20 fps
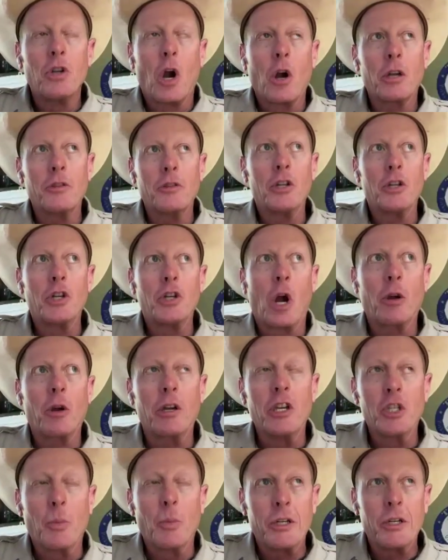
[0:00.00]
tur- the
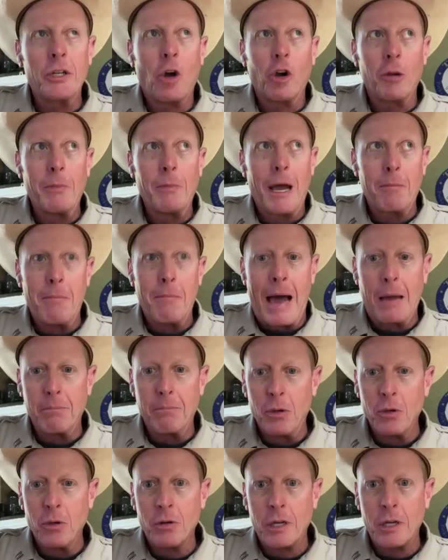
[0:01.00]
turkeys, are we talking about
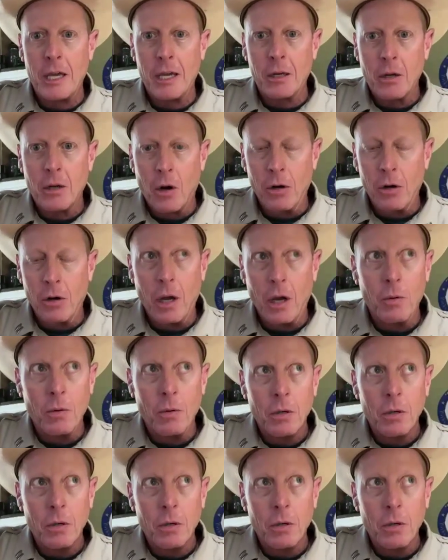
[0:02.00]
Mike Boone again or no?